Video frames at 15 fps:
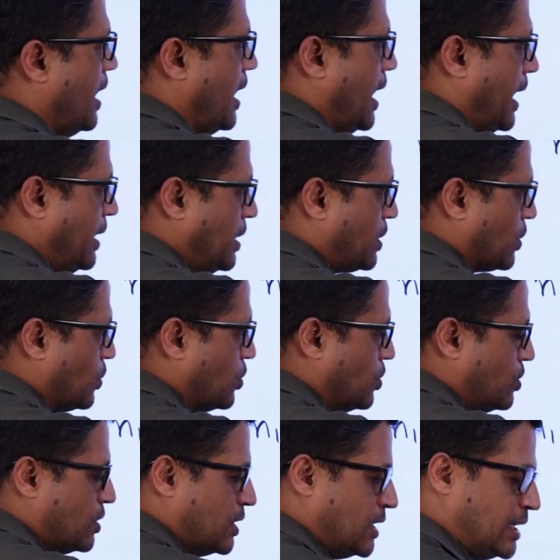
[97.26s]

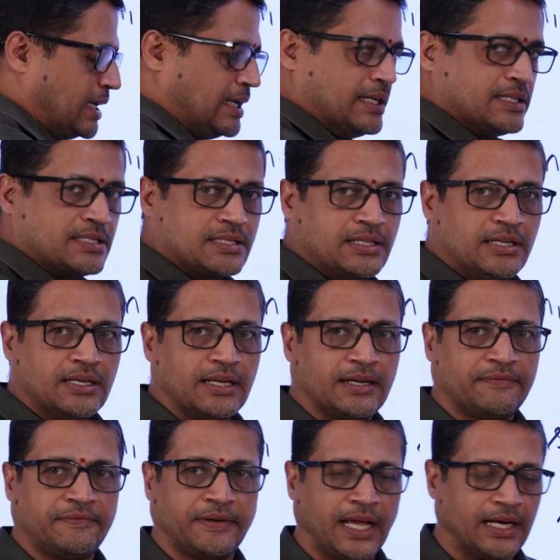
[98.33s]
N2 is
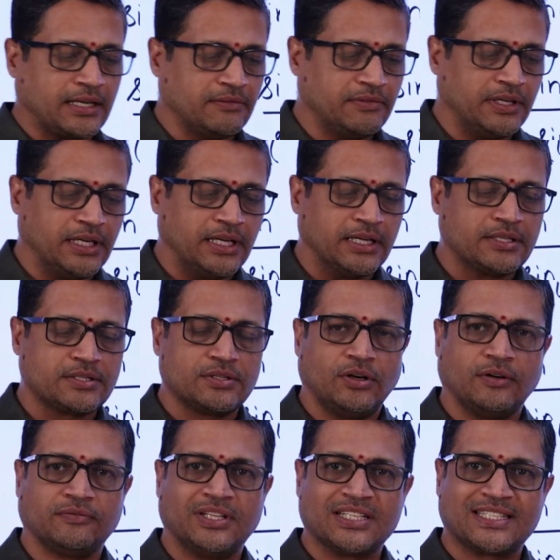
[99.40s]
refractive index
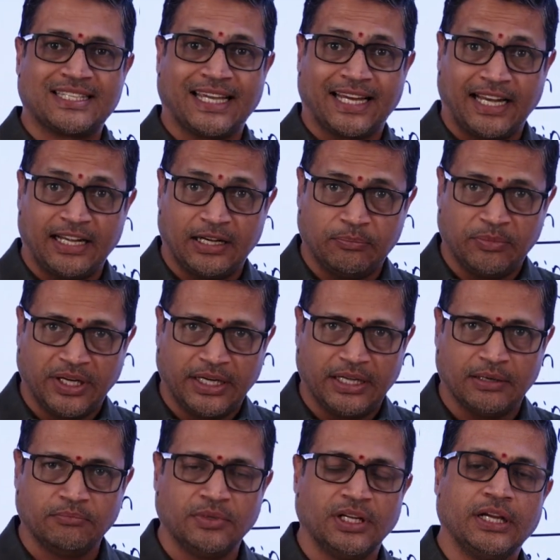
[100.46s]
of the second
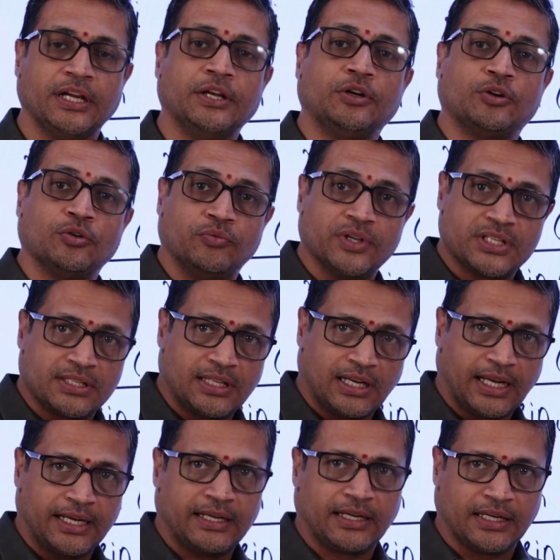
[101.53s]
medium into which the
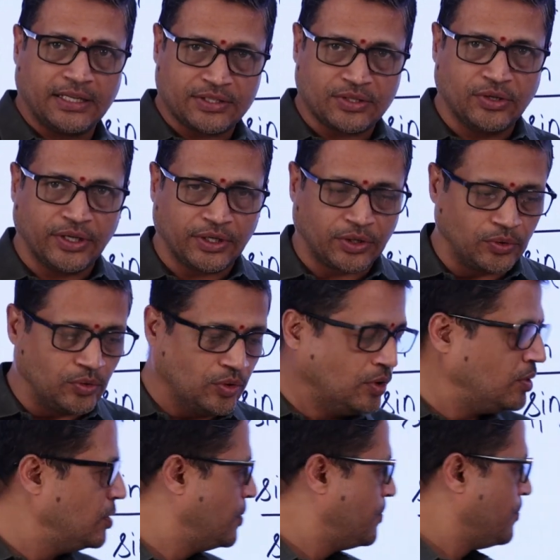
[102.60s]
light ray is going to
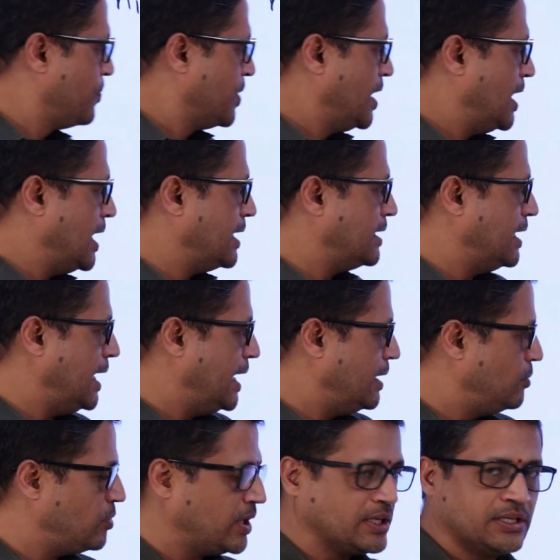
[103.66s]
go, and
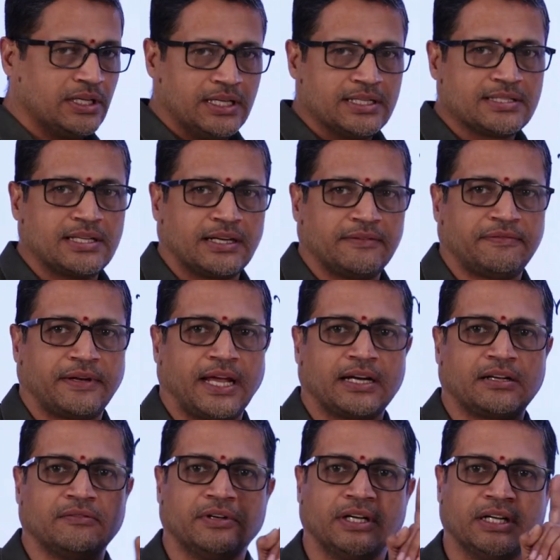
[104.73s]
N1 is the
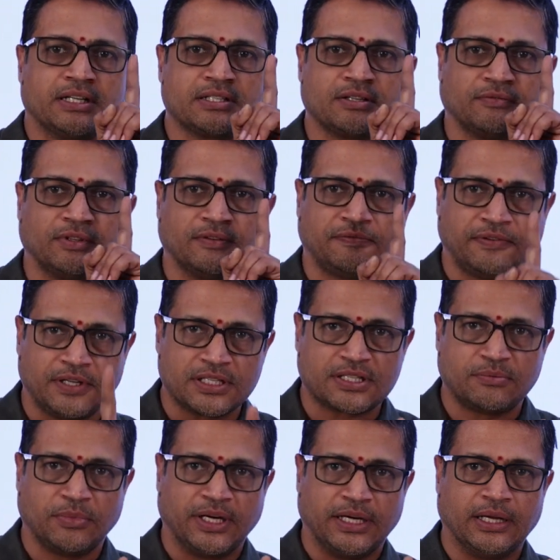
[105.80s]
refractive index of the
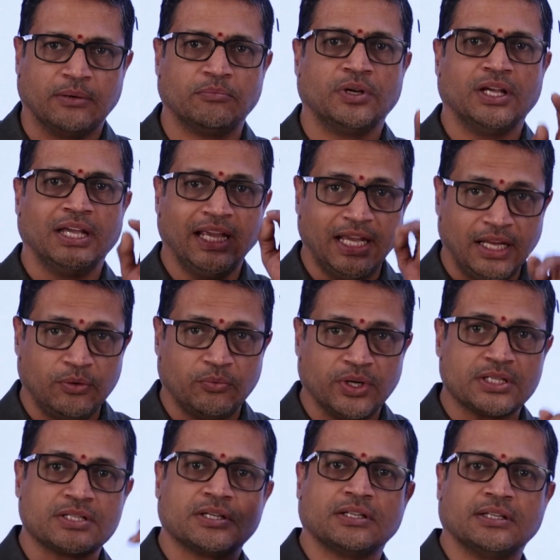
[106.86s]
first medium in
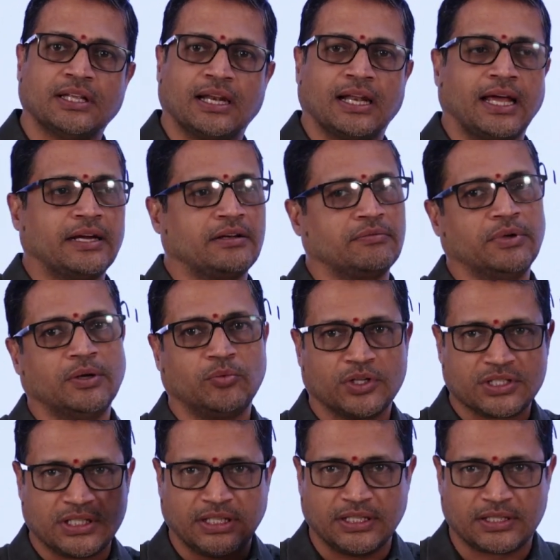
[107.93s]
which the light wave
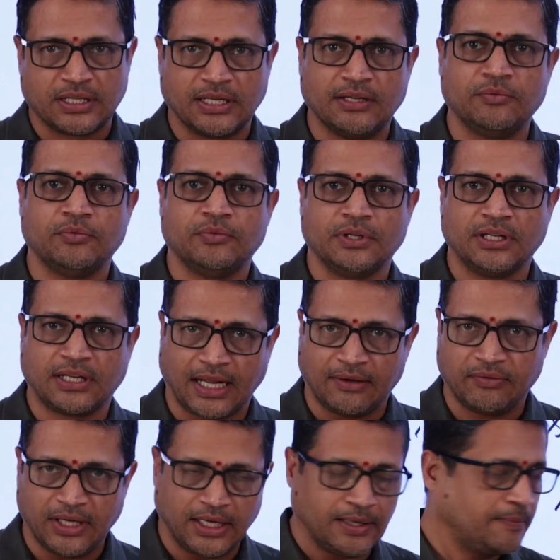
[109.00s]
was initially
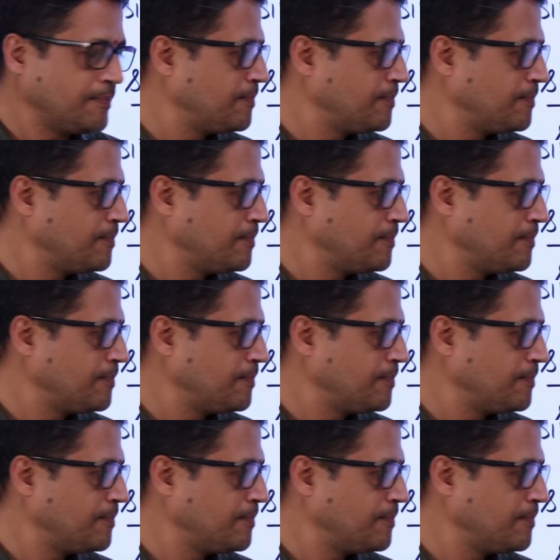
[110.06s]
traveling.